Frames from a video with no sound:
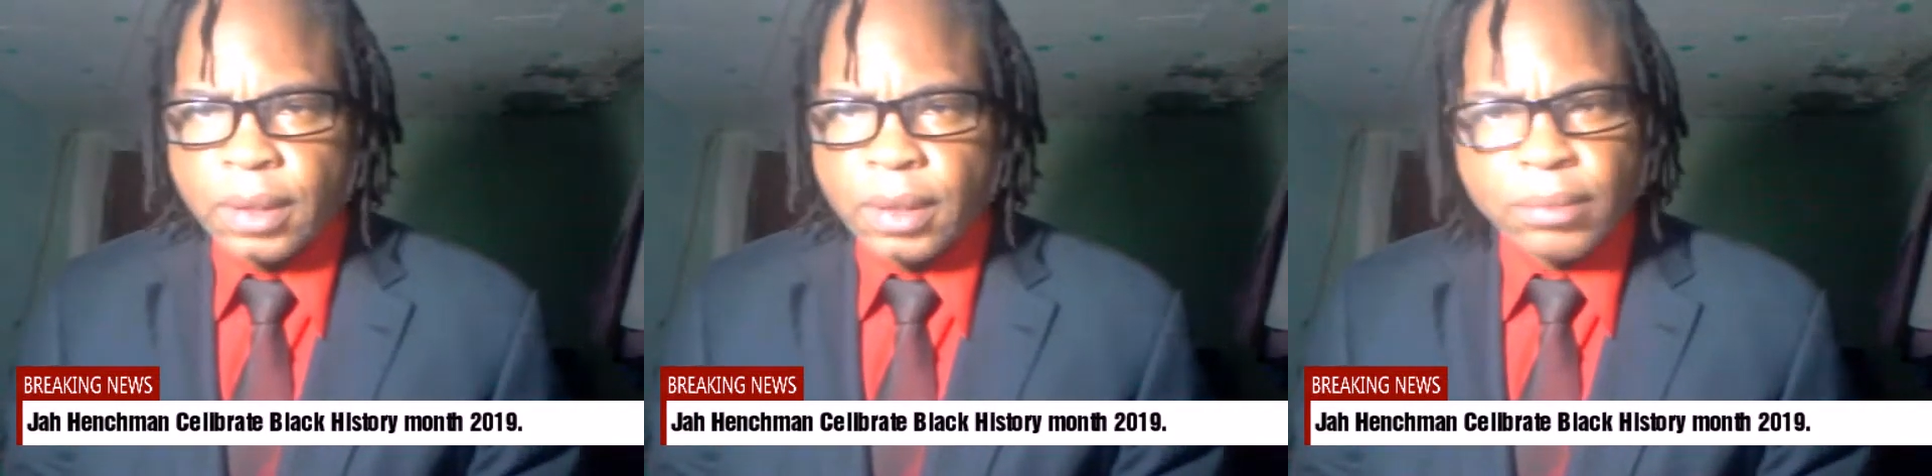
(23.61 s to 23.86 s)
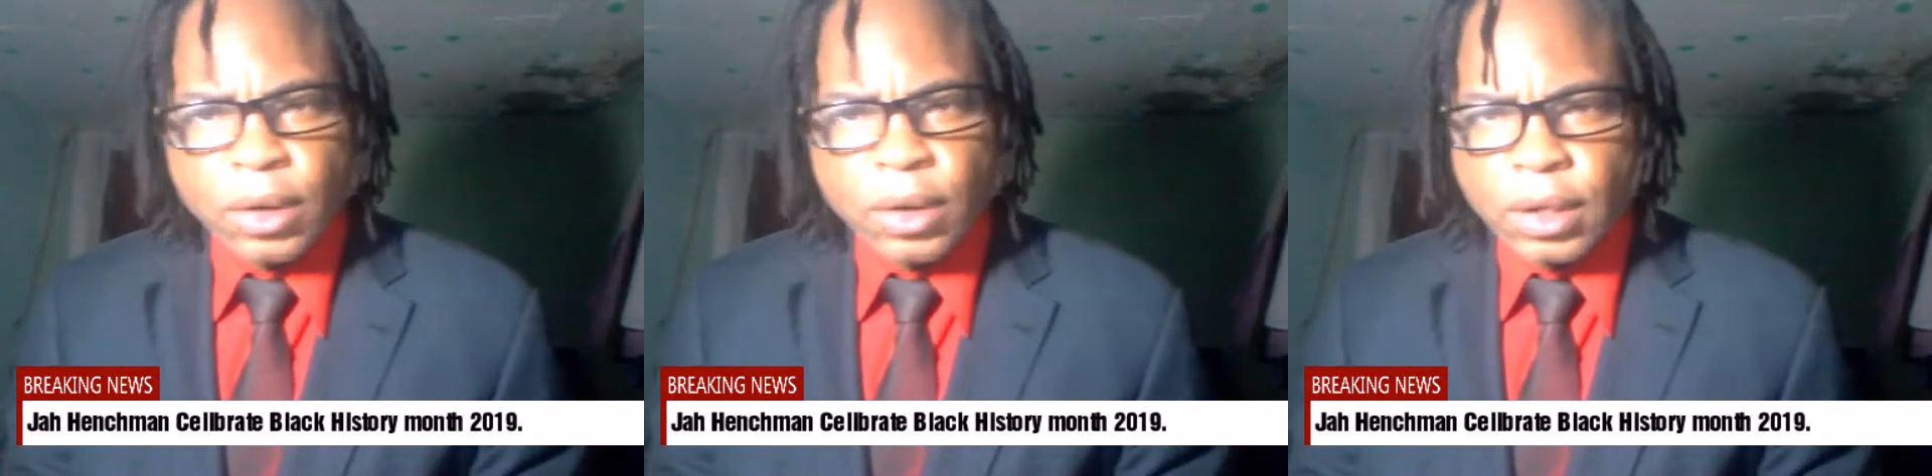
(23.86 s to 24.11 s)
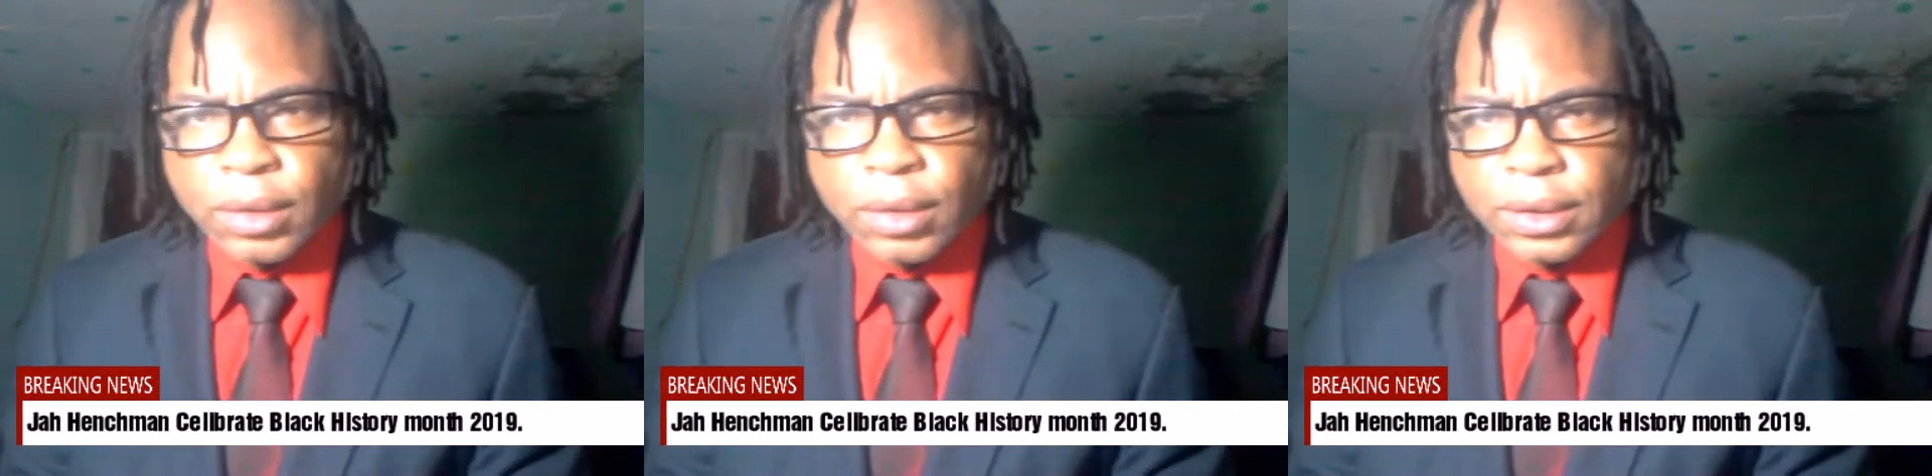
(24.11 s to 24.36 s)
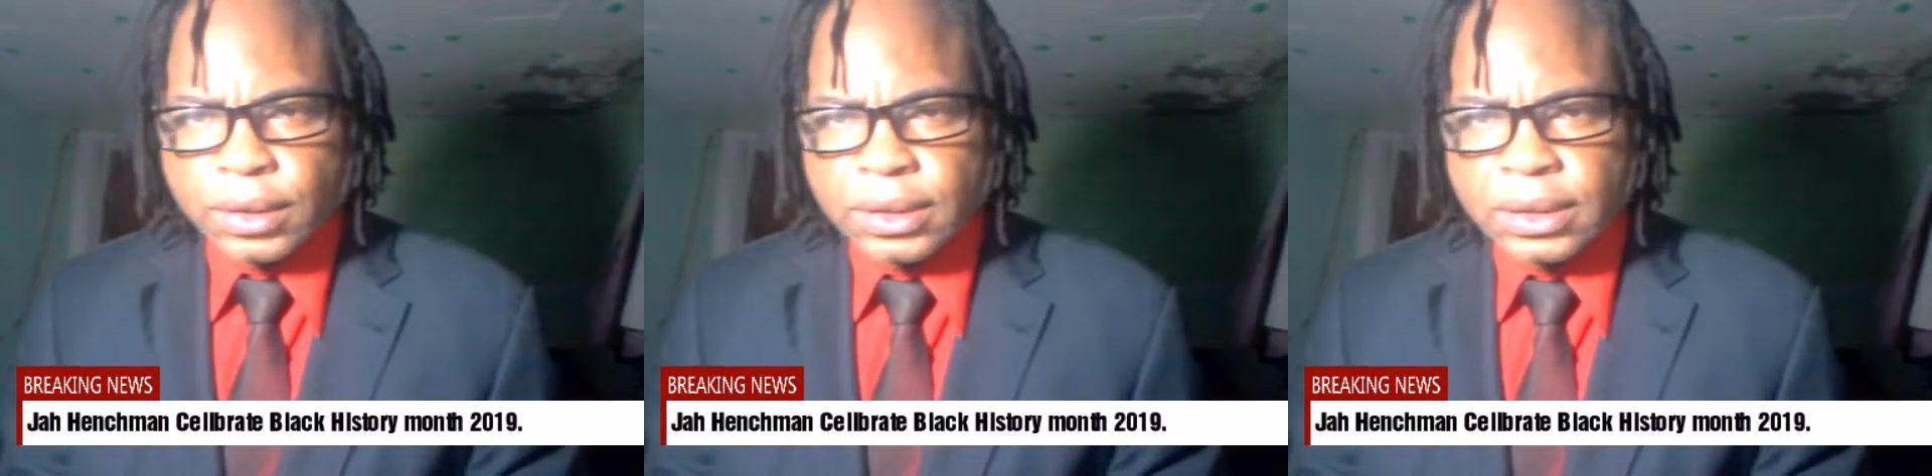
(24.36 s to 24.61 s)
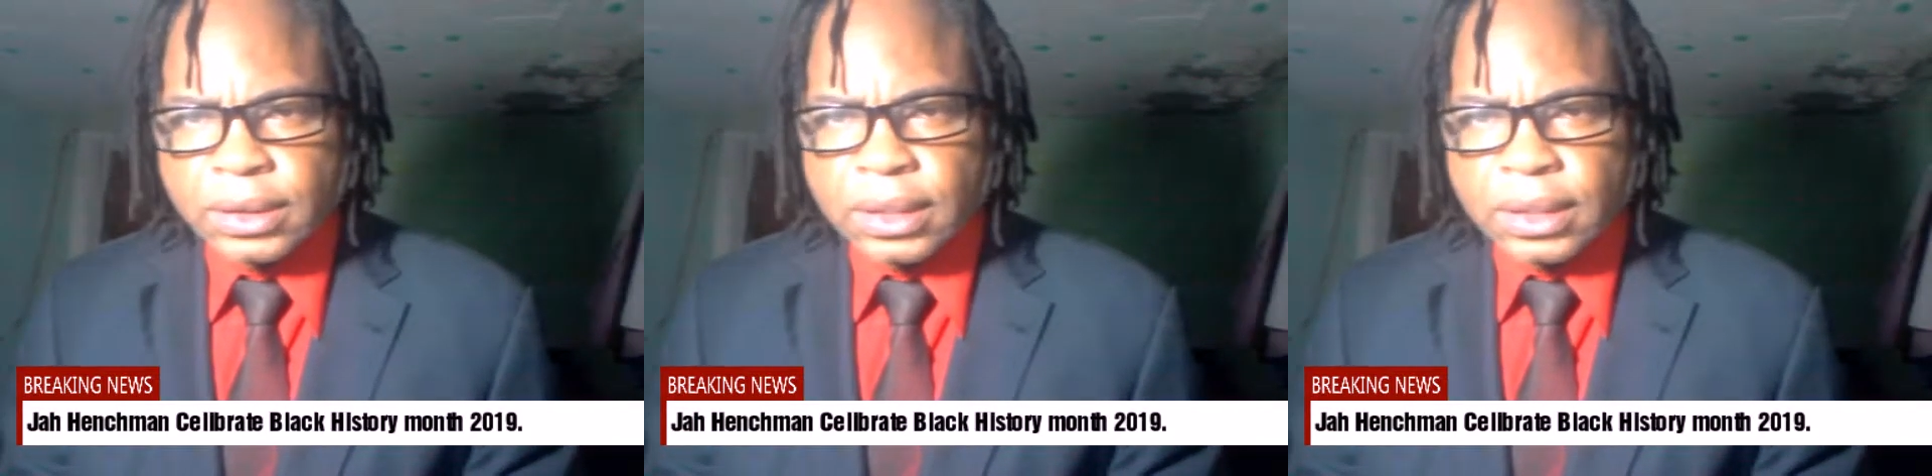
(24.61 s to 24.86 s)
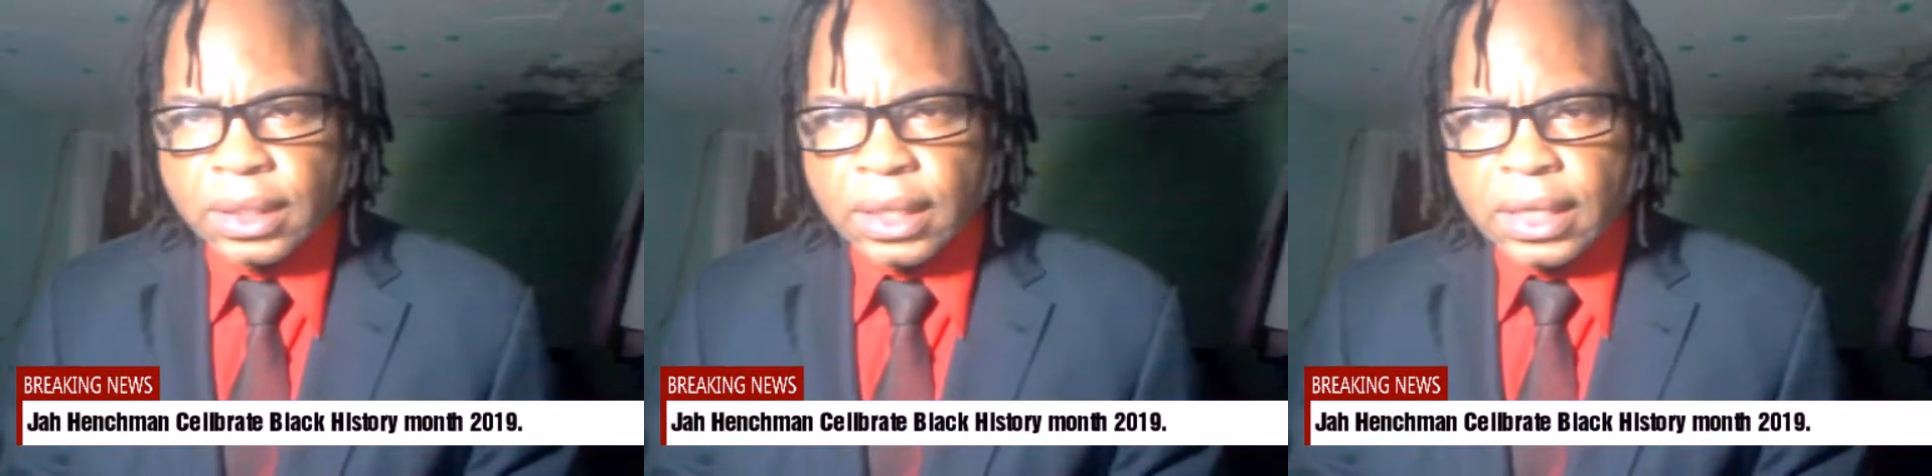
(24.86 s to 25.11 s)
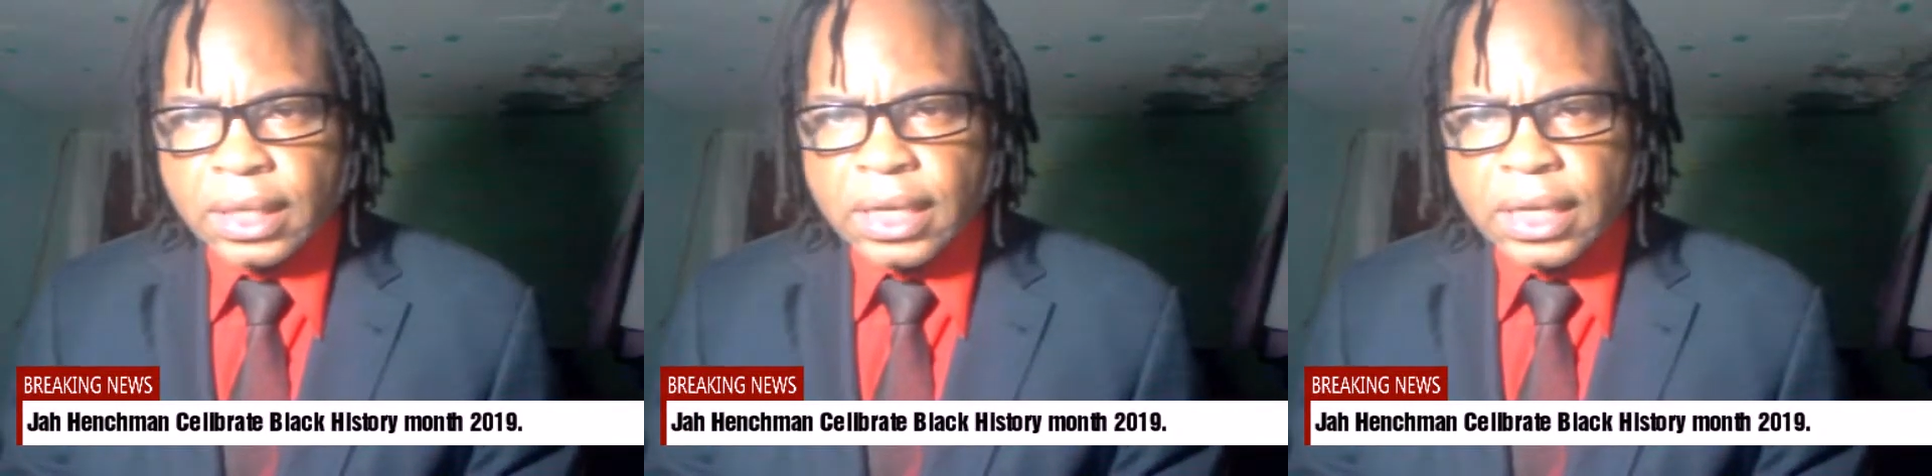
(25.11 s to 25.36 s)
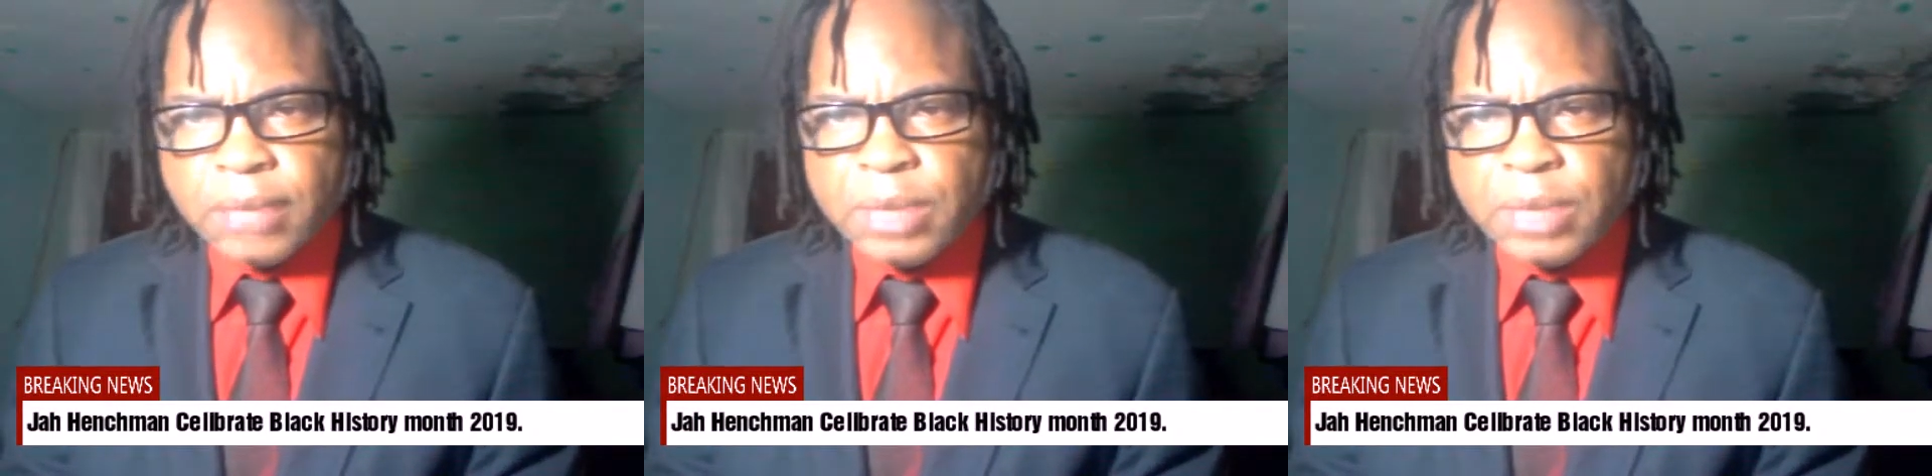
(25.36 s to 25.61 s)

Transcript: murderers, killing